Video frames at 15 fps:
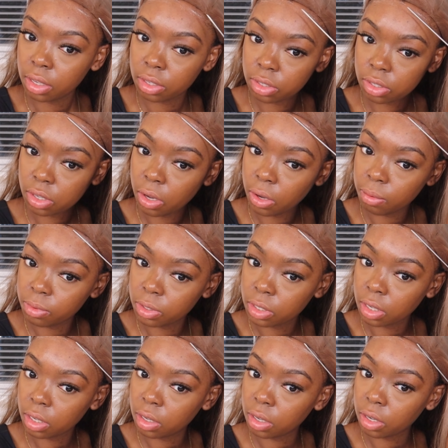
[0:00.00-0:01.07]
So I'm just
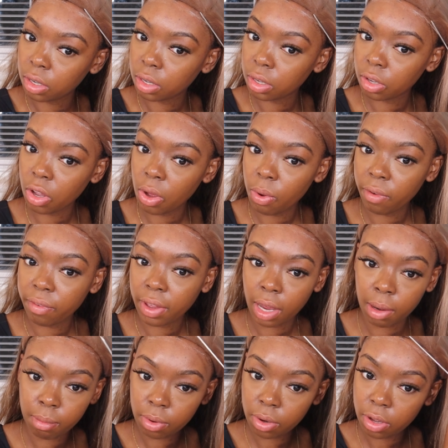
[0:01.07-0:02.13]
gonna go off
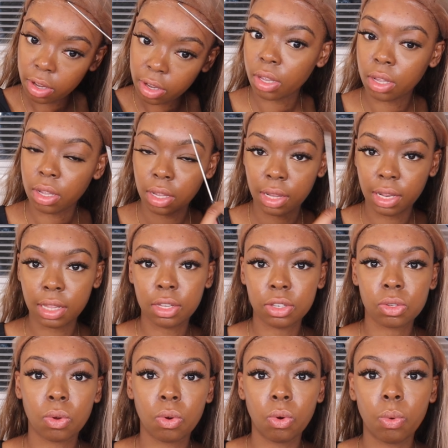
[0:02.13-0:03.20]
camera, let this
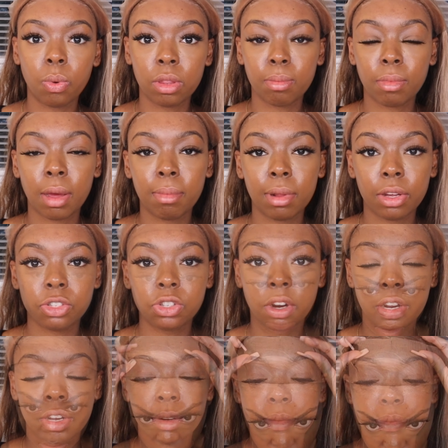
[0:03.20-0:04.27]
cool with my blow dryer.